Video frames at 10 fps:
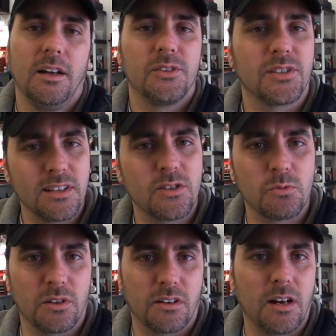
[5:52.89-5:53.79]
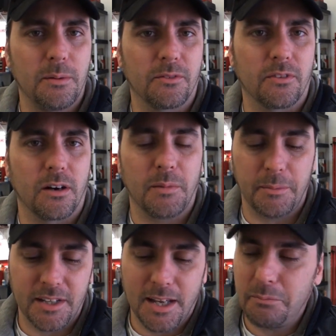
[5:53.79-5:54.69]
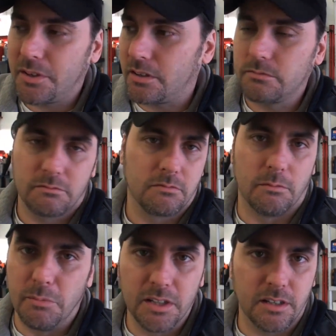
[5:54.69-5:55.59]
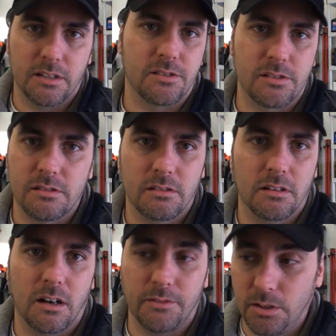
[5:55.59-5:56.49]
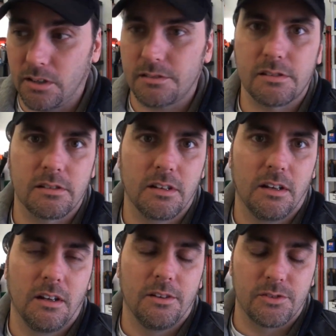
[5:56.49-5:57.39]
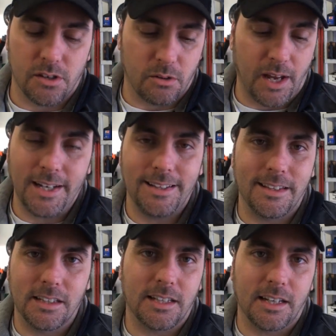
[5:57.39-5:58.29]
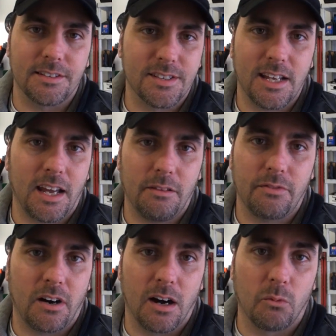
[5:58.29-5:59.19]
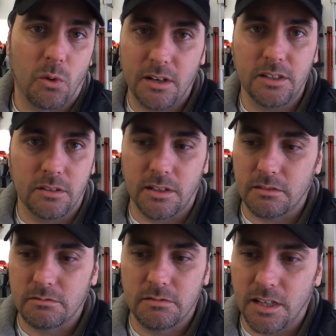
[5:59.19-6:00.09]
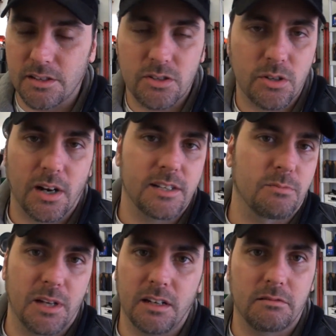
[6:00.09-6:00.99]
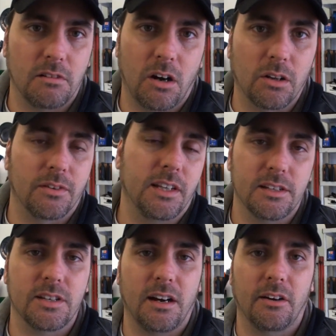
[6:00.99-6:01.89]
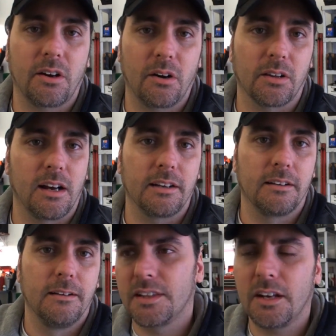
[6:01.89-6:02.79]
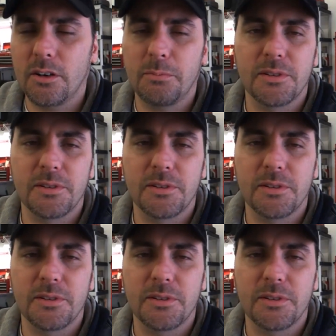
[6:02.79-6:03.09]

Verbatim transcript: So this is where they're coming from. I mean, they build millions of units. So anything that they can save on one unit is transmitted all over the entire car line. They're in a